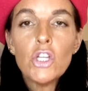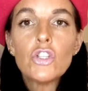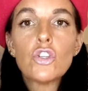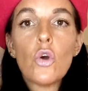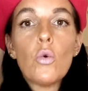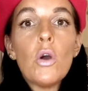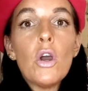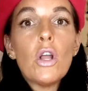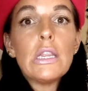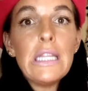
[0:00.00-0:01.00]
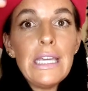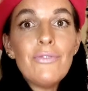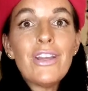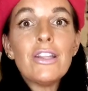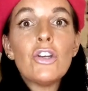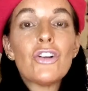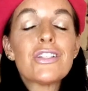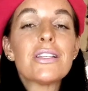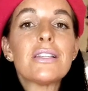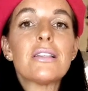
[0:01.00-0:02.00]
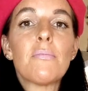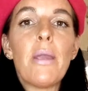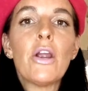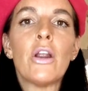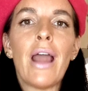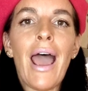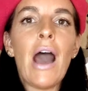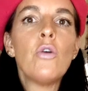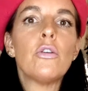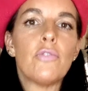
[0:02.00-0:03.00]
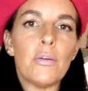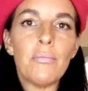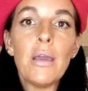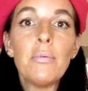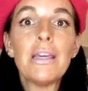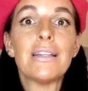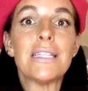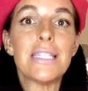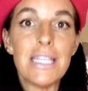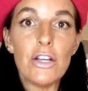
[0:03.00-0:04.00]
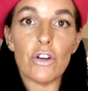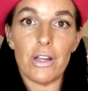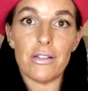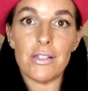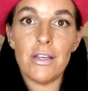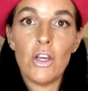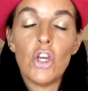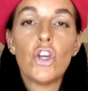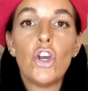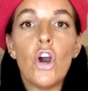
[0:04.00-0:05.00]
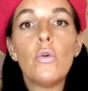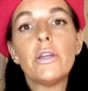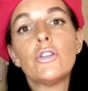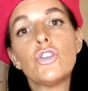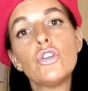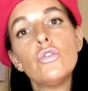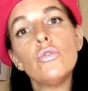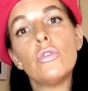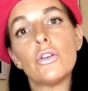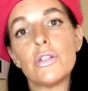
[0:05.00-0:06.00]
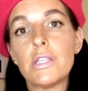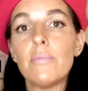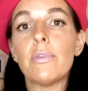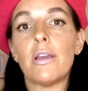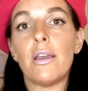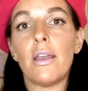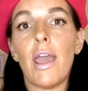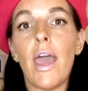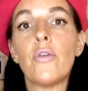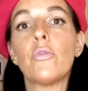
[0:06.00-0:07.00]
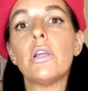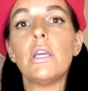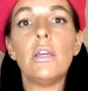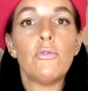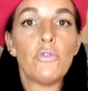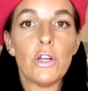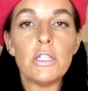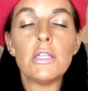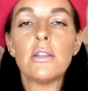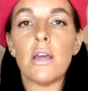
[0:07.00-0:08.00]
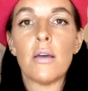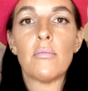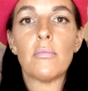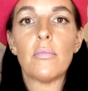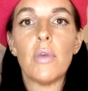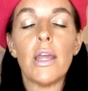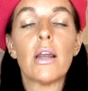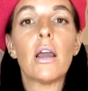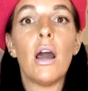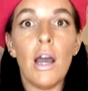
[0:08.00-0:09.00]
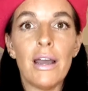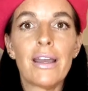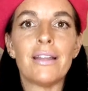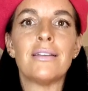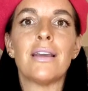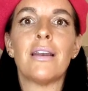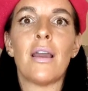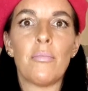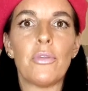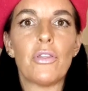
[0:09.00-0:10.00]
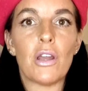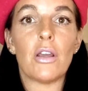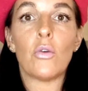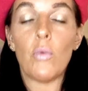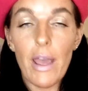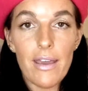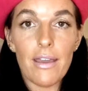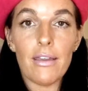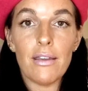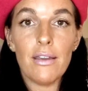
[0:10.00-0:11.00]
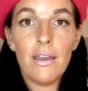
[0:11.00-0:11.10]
So leaving the narcissistic parent out of it, maybe in secret, going to their sibling and really confronting them in a kind and empathetic way